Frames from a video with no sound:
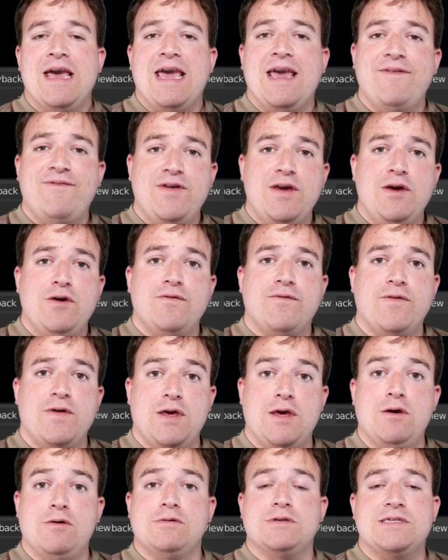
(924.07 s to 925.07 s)
If you've
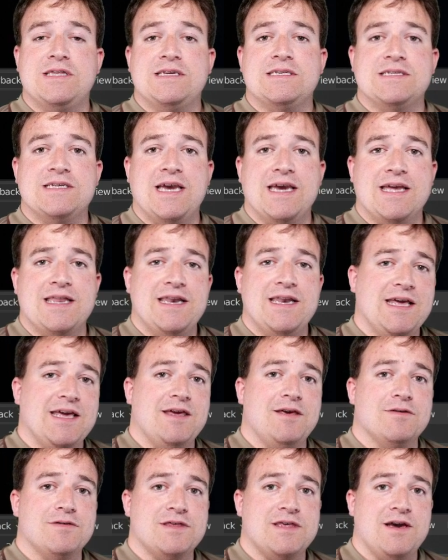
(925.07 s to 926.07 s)
used this
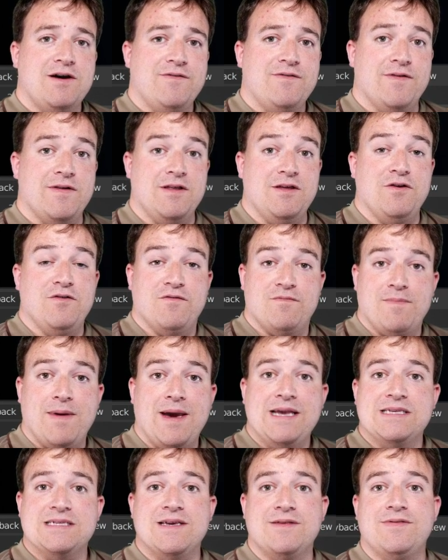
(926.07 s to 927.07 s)
technique yourself and you've
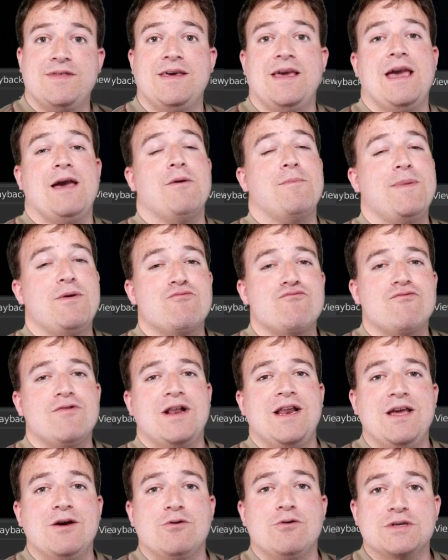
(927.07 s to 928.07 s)
made something, it would be
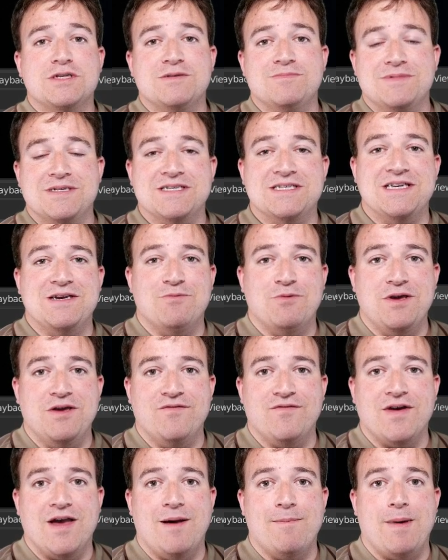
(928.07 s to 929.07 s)
really awesome to see what
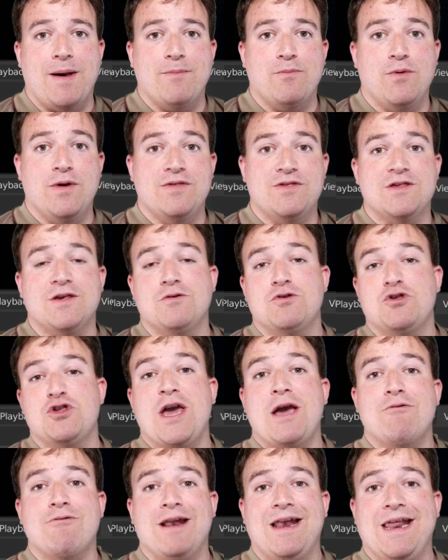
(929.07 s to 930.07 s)
you've come up with. So
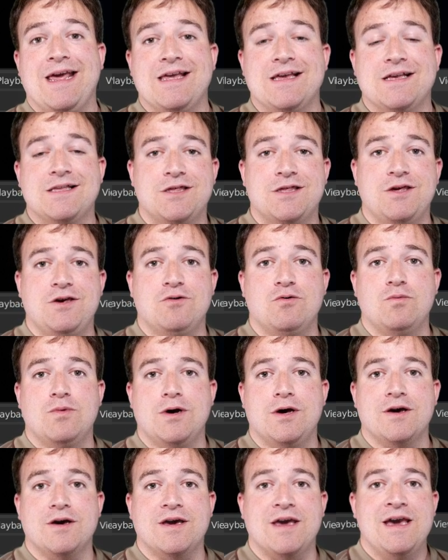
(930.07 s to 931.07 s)
share a link to your
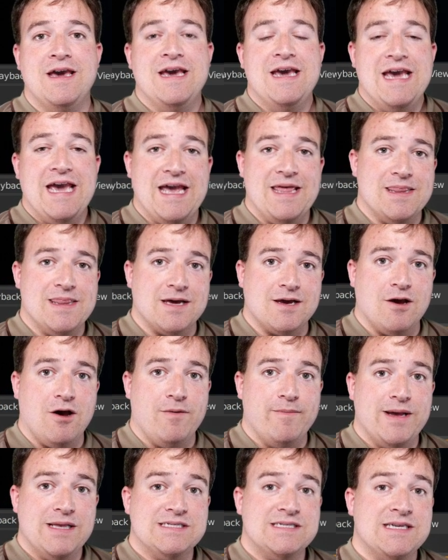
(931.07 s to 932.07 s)
work in the
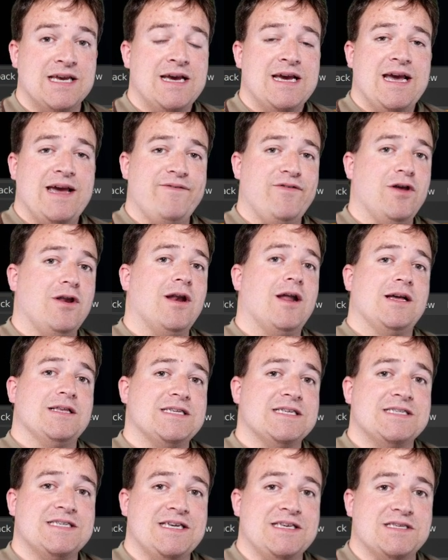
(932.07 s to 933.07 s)
comments. If you'd like
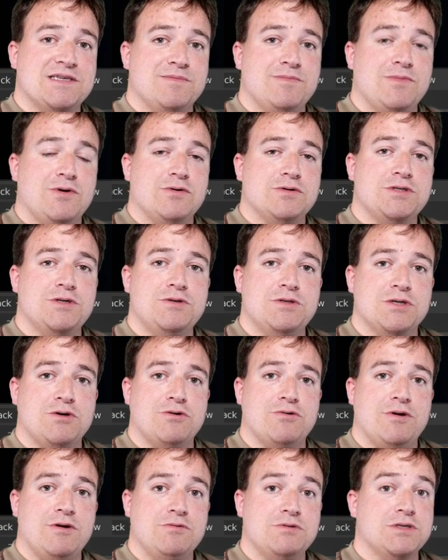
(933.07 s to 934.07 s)
to see some more
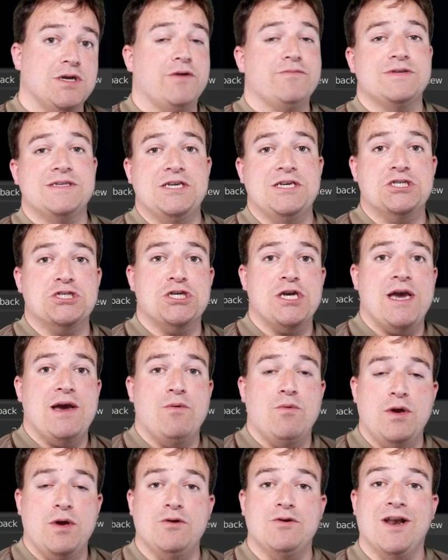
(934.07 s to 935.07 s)
tutorials, obviously share
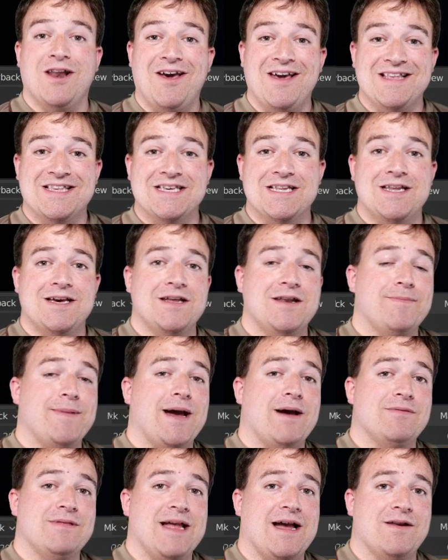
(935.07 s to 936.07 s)
what you'd like to learn
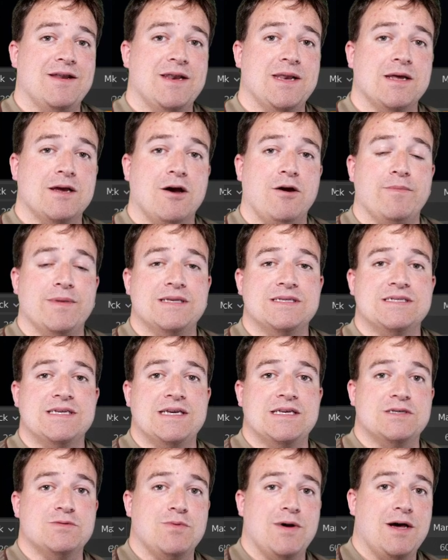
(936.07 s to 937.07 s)
about down in the comments
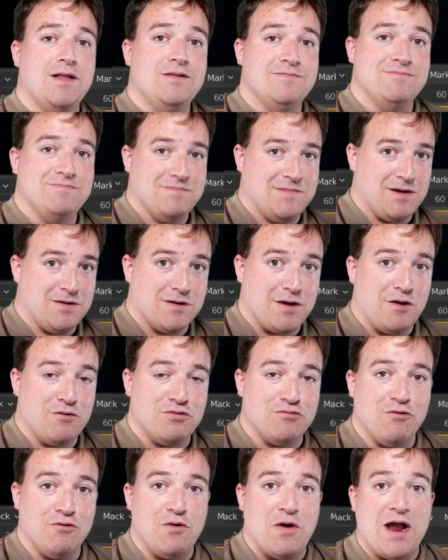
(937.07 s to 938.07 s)
as well. I'll go
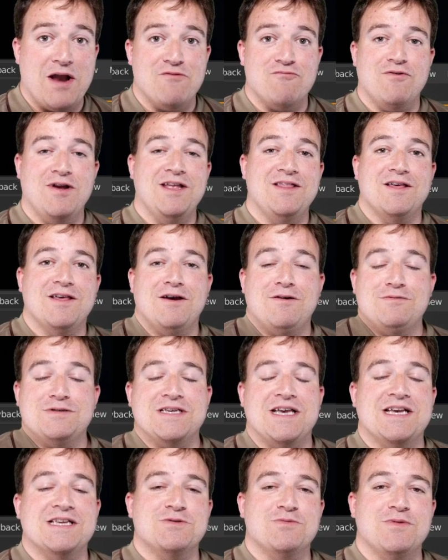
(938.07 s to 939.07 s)
through and read those
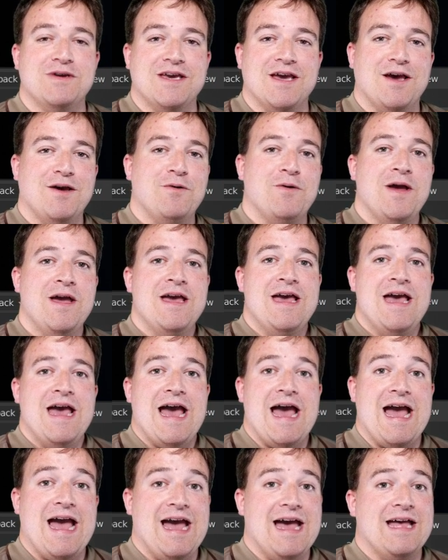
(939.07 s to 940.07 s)
as we go.
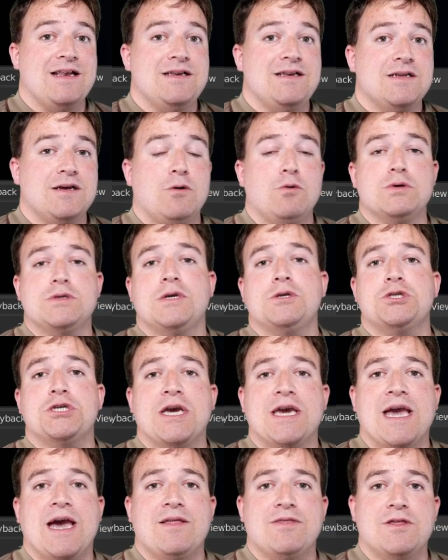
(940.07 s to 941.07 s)
And also
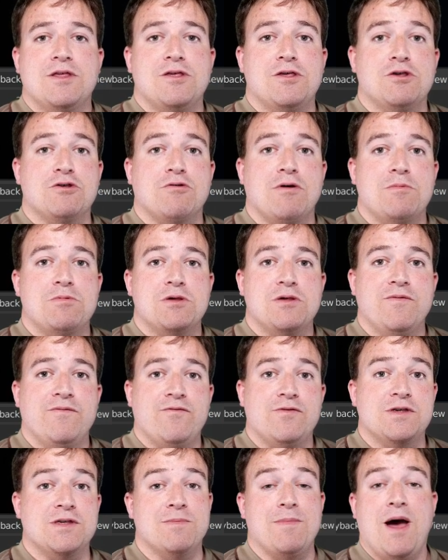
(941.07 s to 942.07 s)
check out the description
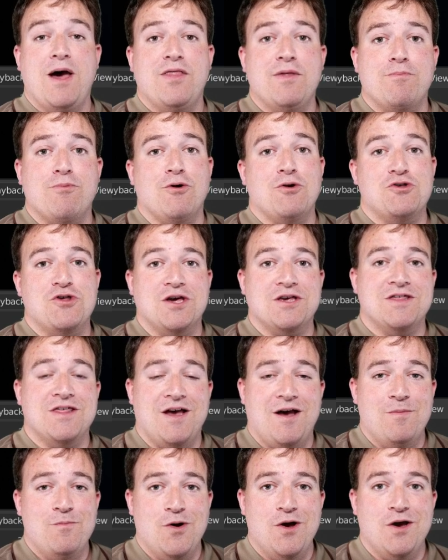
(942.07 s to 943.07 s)
for some other projects
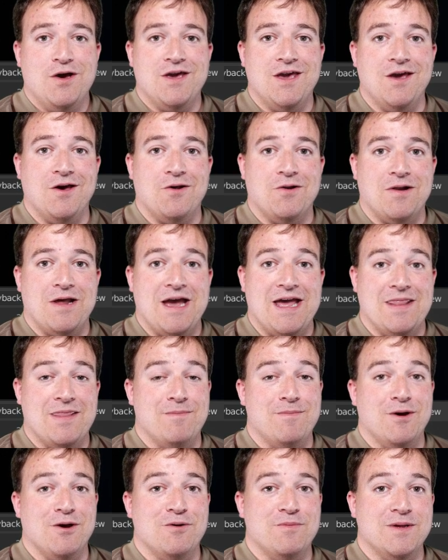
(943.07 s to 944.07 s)
that I'm working on at the
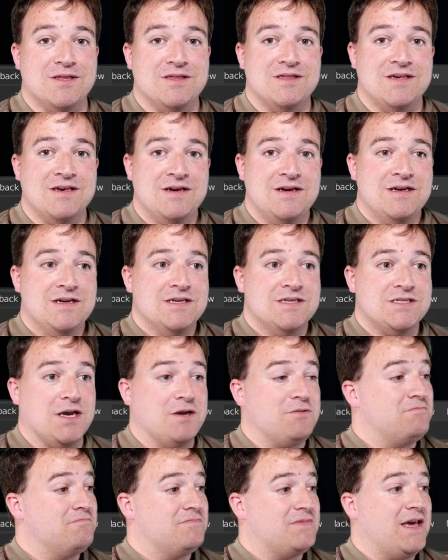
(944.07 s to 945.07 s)
moment.
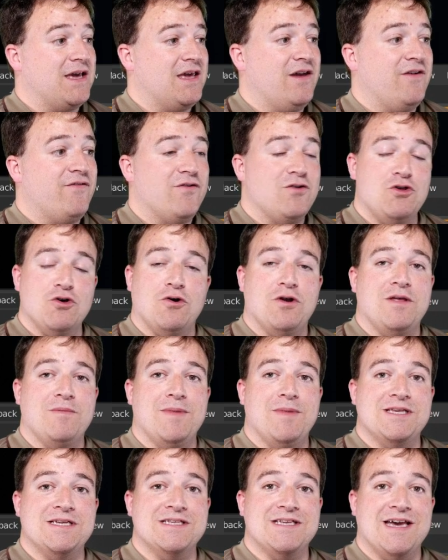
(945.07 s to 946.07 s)
So thank you for joining
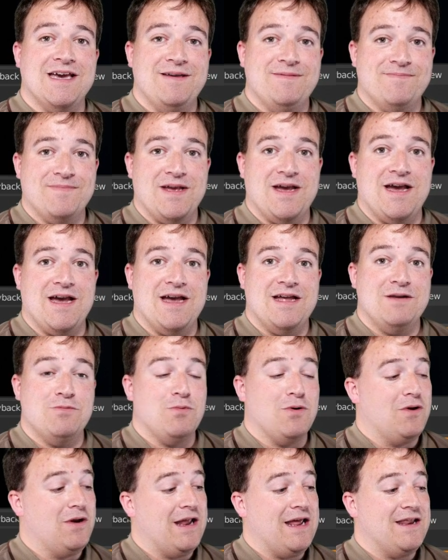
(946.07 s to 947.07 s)
me today, and
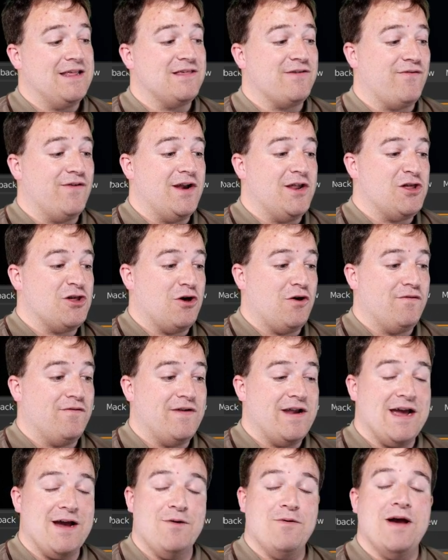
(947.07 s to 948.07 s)
we'll let this finish off
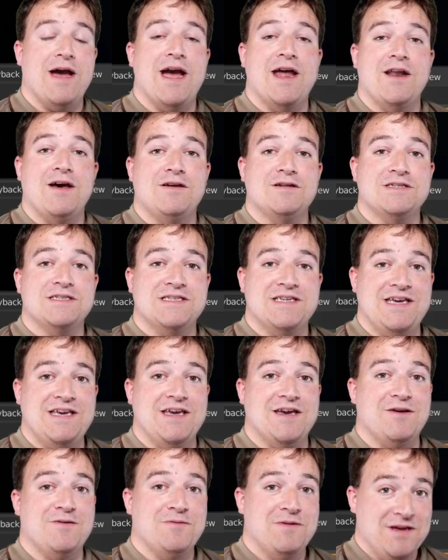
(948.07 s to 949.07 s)
now, and I'll see
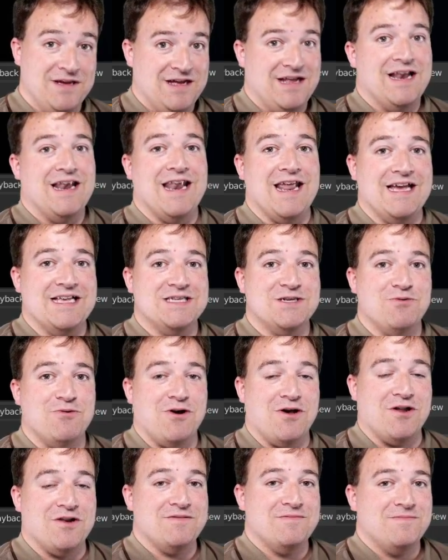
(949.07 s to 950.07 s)
you later
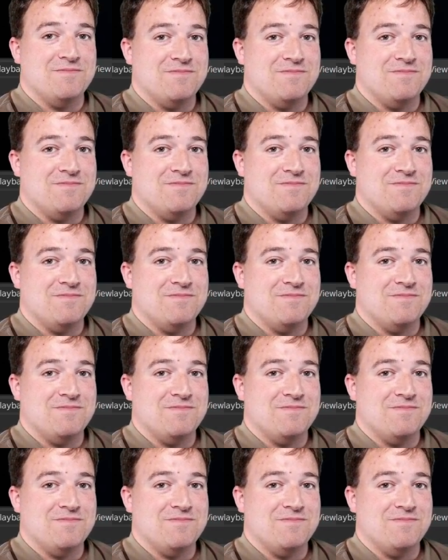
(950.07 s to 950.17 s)
on.